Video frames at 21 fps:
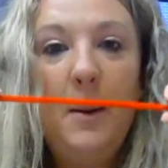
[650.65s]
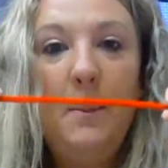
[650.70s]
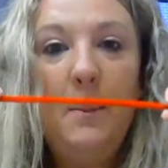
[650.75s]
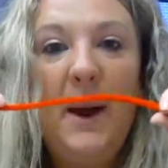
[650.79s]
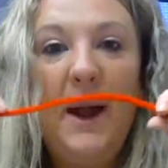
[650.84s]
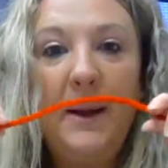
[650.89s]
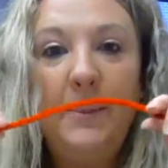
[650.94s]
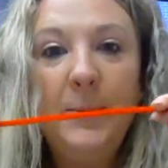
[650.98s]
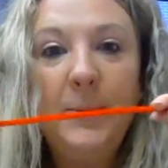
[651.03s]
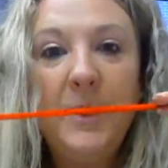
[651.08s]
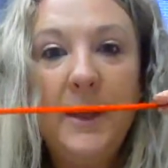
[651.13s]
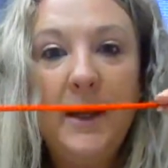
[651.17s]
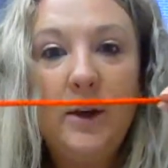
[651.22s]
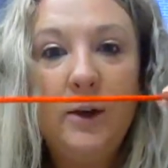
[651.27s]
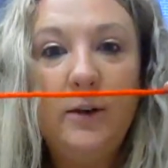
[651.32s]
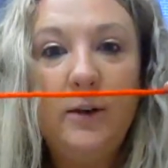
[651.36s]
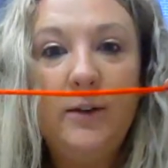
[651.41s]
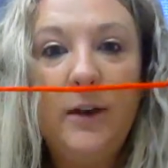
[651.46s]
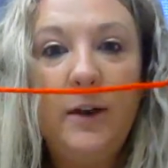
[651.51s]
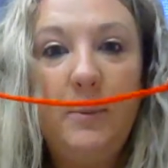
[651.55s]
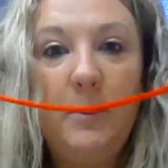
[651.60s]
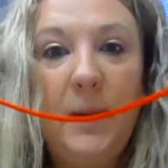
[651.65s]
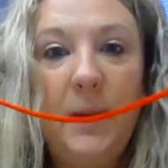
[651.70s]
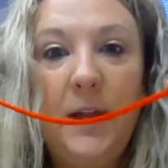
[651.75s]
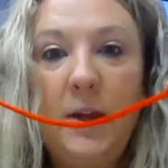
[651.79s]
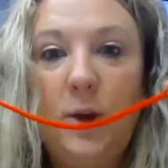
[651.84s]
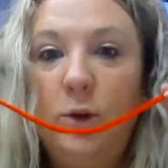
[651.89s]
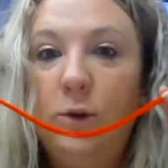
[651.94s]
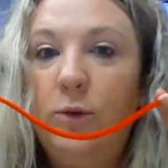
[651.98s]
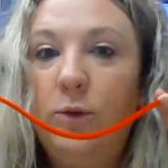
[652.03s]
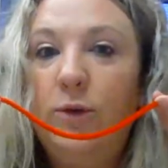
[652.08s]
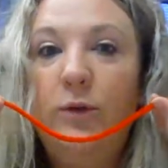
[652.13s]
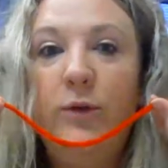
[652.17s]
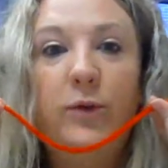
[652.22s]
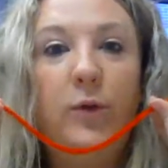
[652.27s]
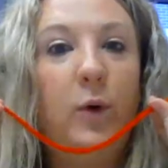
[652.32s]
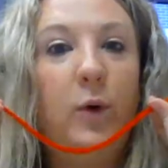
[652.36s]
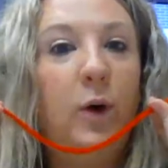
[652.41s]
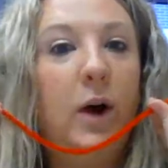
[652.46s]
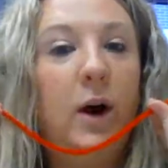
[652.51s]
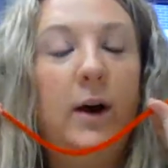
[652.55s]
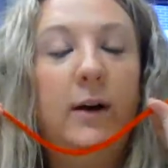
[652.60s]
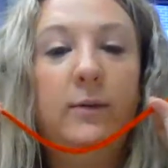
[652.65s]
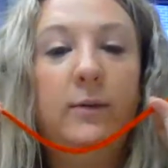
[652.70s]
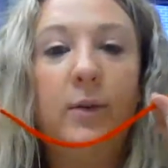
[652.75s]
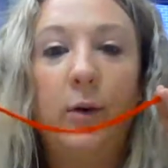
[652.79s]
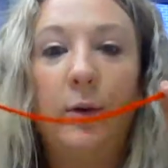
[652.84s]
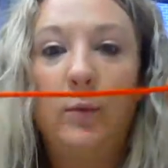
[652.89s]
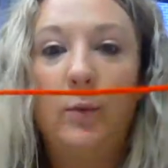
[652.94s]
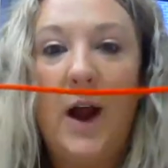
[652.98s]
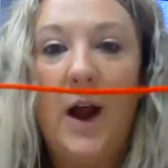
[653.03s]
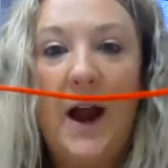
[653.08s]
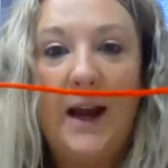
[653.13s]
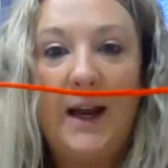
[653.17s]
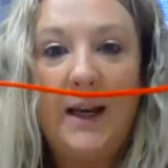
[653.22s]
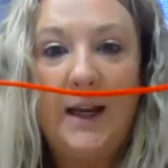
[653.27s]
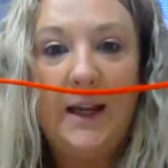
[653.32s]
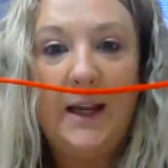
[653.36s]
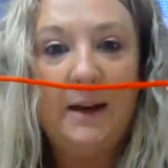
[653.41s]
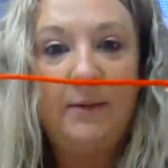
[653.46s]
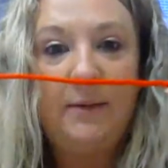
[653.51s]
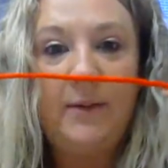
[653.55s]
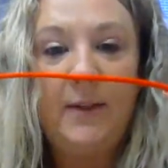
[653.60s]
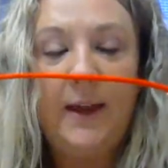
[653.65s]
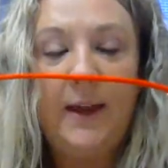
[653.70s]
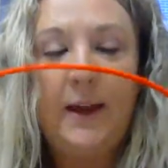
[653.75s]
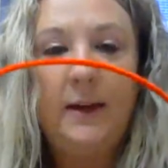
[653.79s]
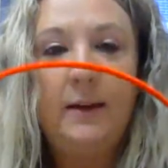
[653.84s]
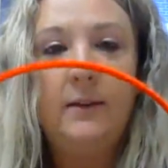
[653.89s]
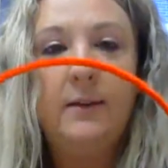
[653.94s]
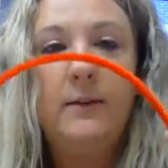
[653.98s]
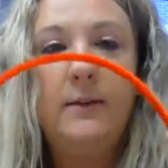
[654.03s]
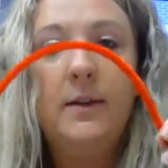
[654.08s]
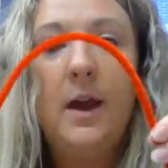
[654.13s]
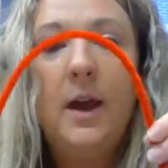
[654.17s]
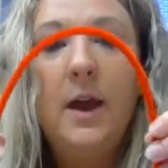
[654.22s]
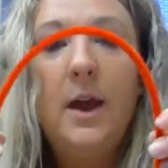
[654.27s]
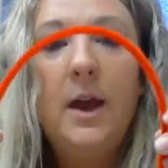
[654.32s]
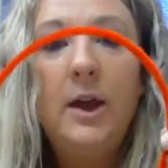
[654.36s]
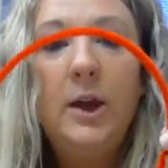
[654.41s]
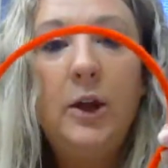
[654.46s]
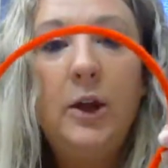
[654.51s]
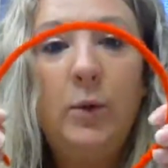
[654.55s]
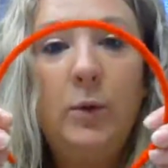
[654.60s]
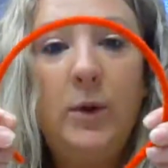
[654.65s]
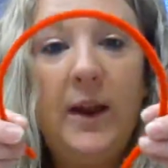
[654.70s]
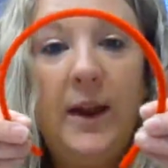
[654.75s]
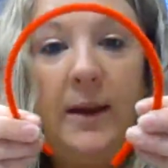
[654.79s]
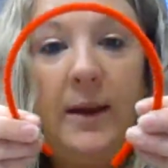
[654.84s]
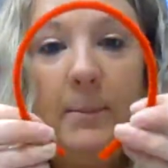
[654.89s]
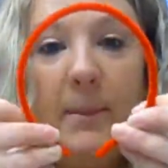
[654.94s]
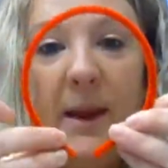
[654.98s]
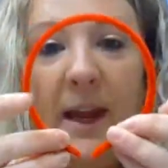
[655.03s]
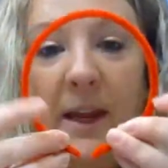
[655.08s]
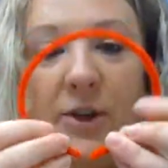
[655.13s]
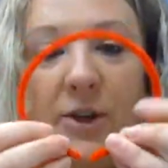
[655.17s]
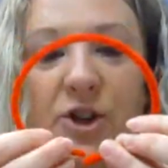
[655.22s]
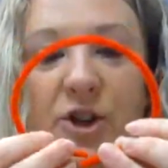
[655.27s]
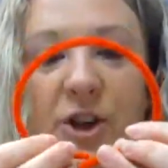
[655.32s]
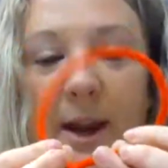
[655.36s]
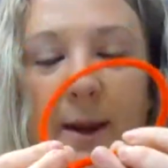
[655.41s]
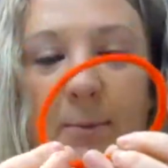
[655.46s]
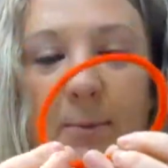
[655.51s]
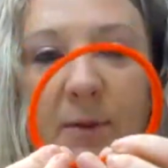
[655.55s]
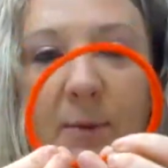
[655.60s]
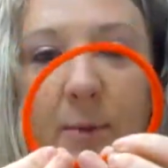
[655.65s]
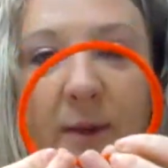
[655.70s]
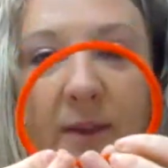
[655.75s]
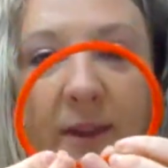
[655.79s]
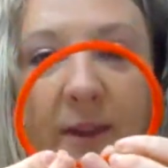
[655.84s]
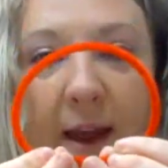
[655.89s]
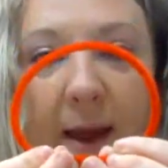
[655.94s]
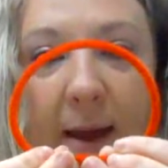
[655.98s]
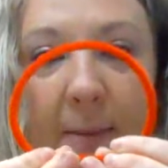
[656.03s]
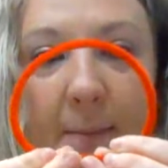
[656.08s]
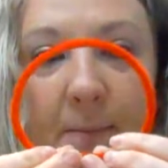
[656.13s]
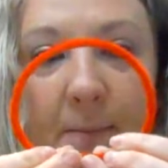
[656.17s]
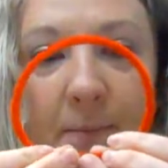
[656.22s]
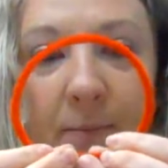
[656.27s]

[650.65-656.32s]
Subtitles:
Pipe cleaners can be used for a variety of things. You can make shapes with them.